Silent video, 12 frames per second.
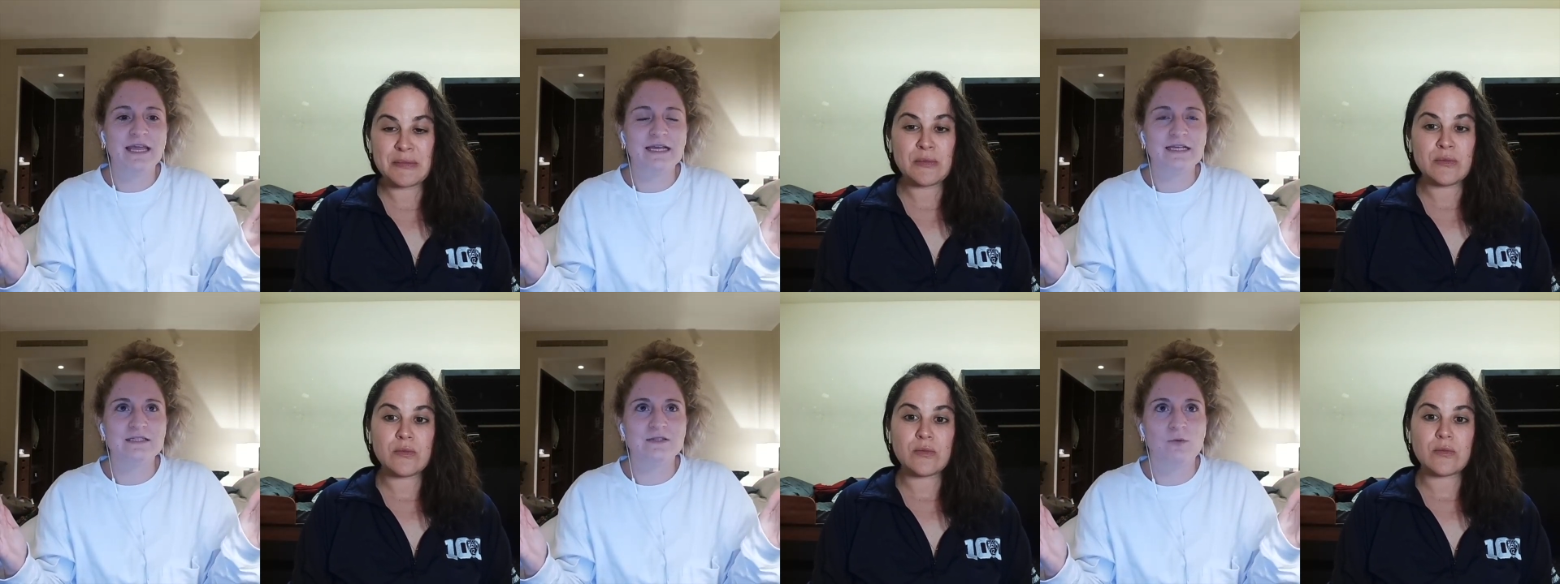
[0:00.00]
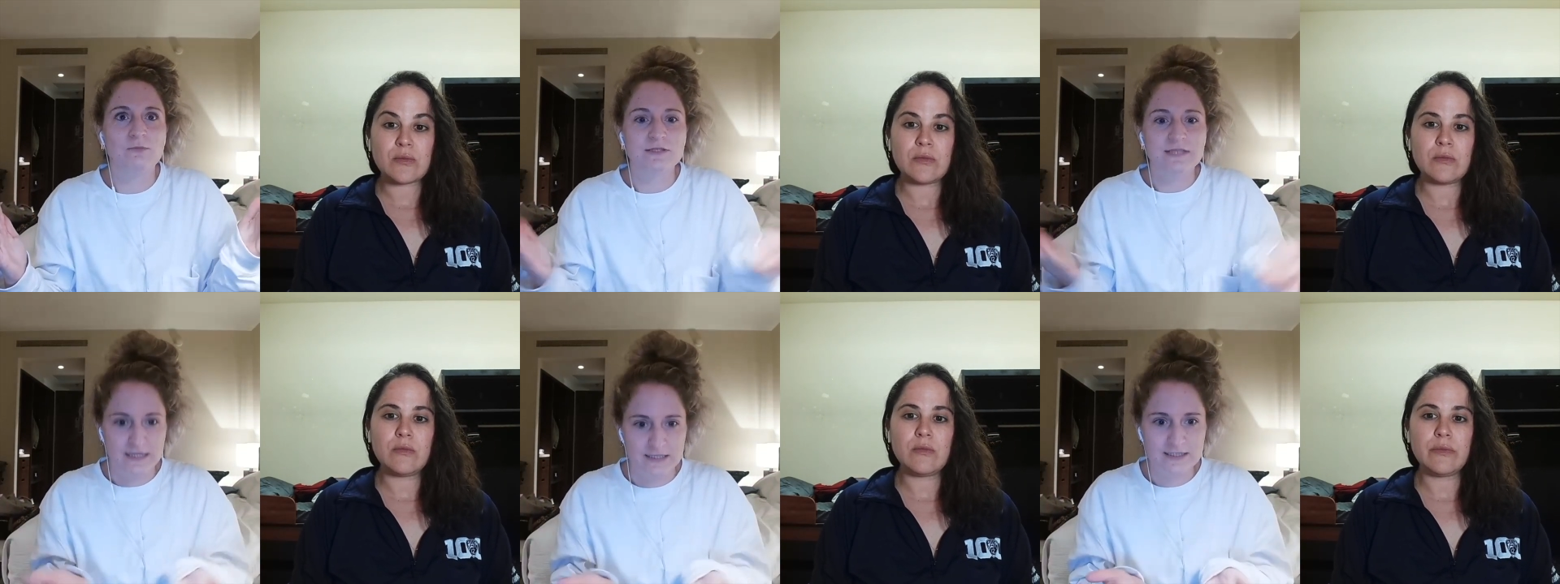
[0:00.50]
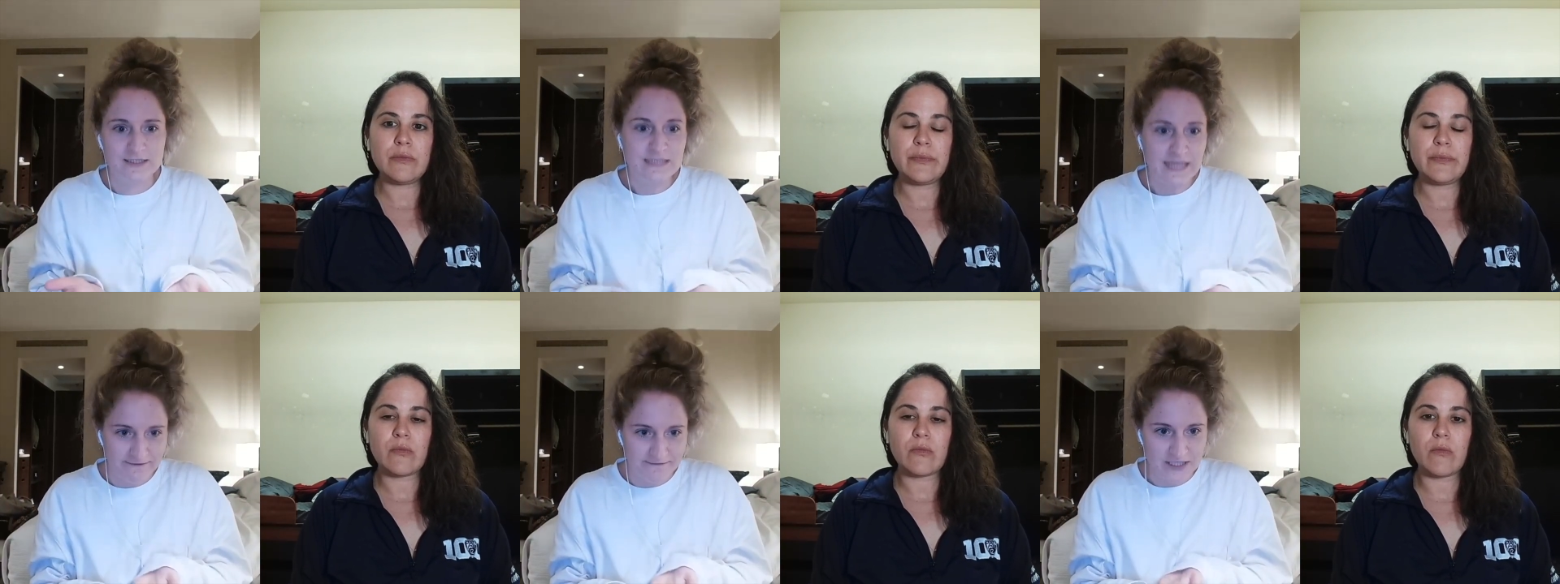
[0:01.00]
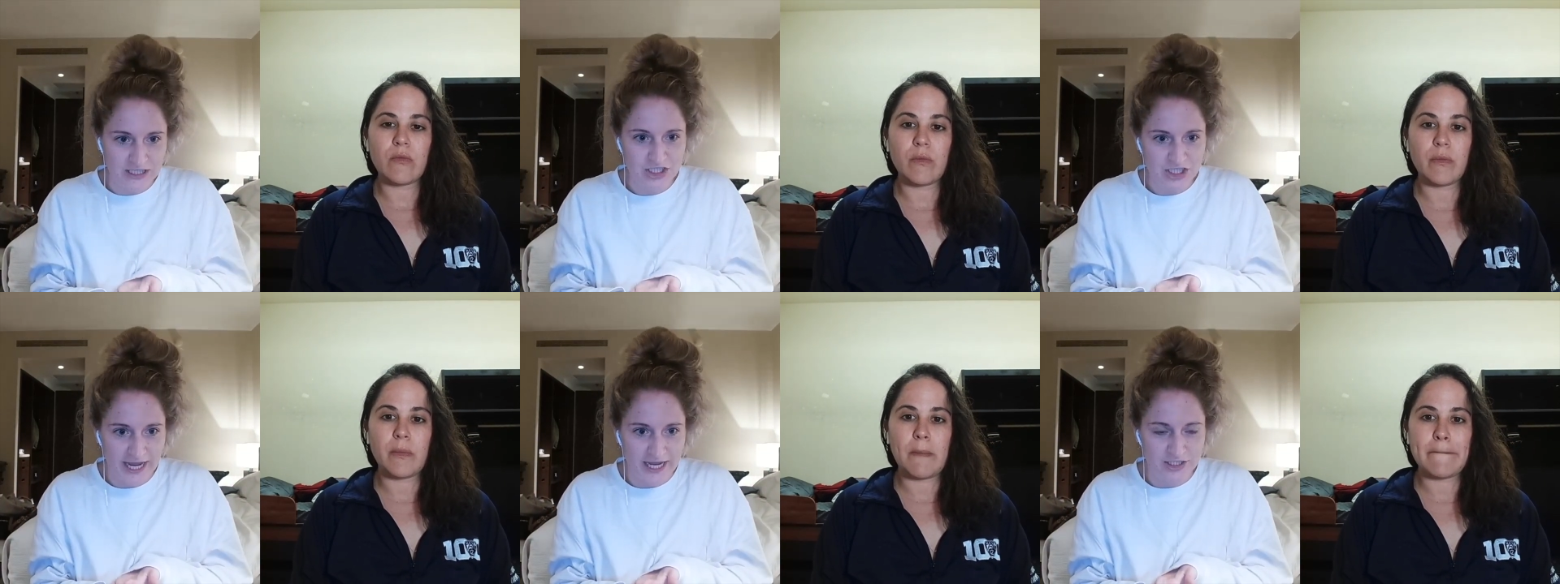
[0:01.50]
Speaker 1: is almost like a safety
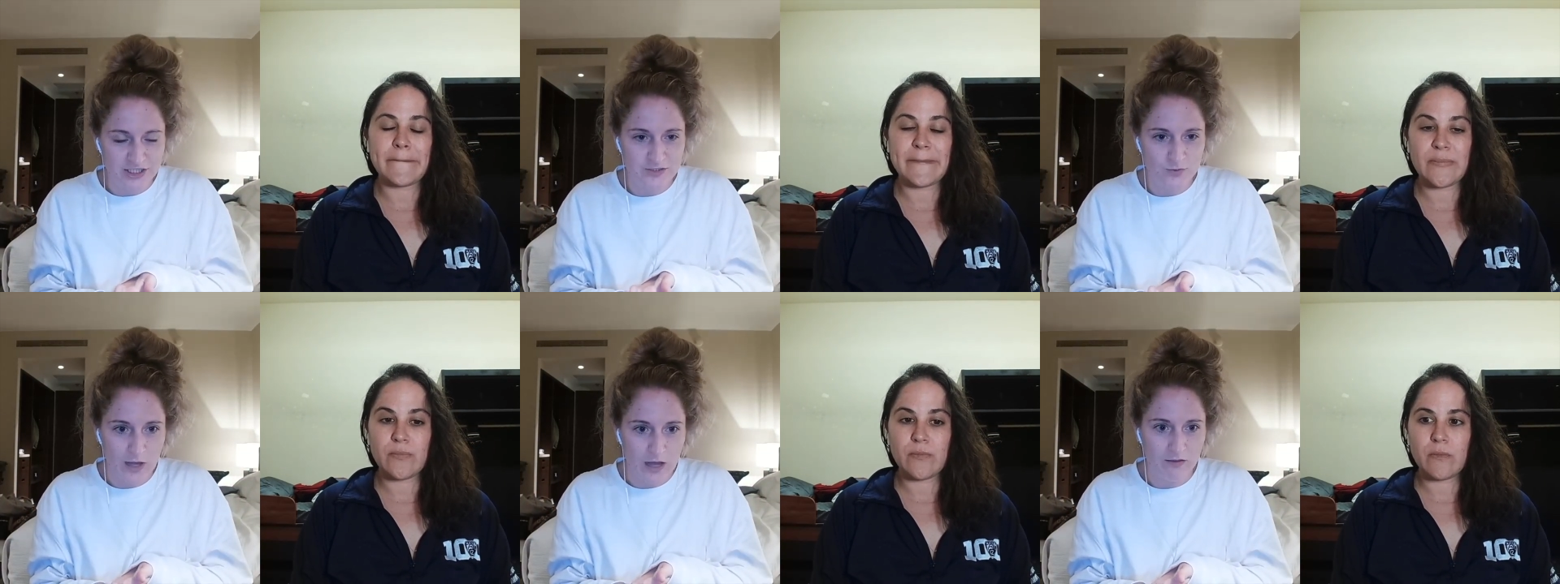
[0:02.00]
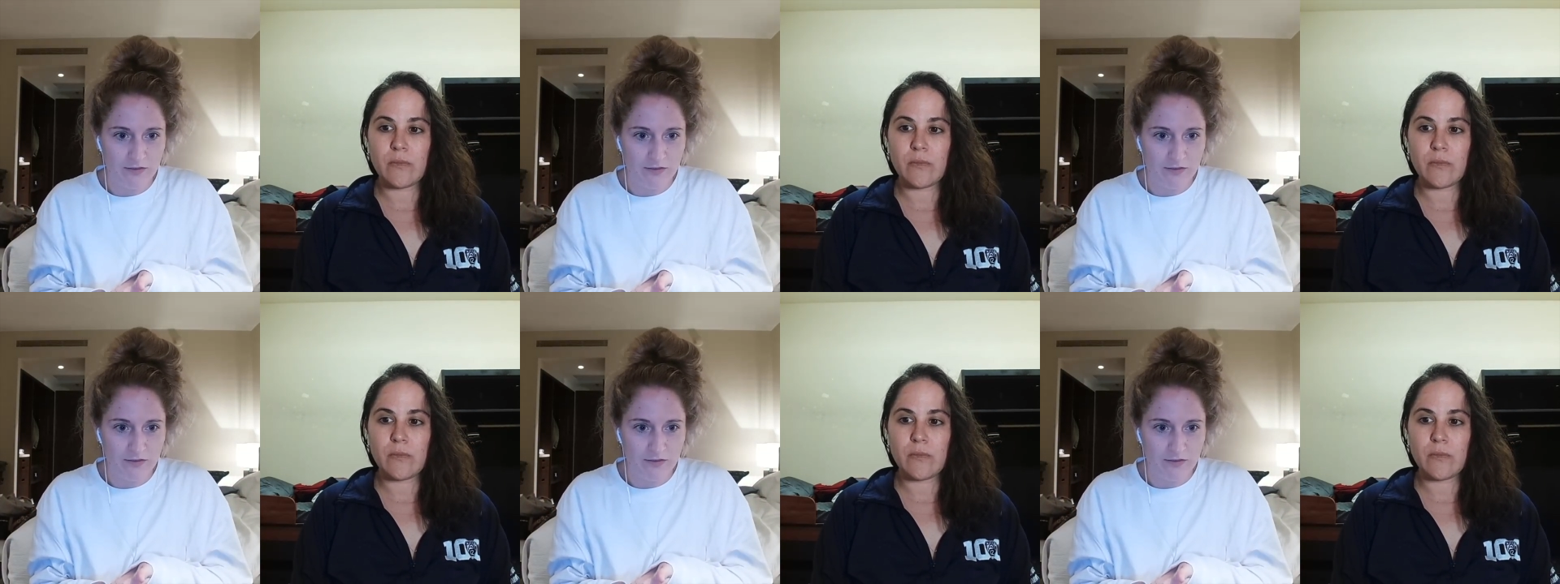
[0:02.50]
change as well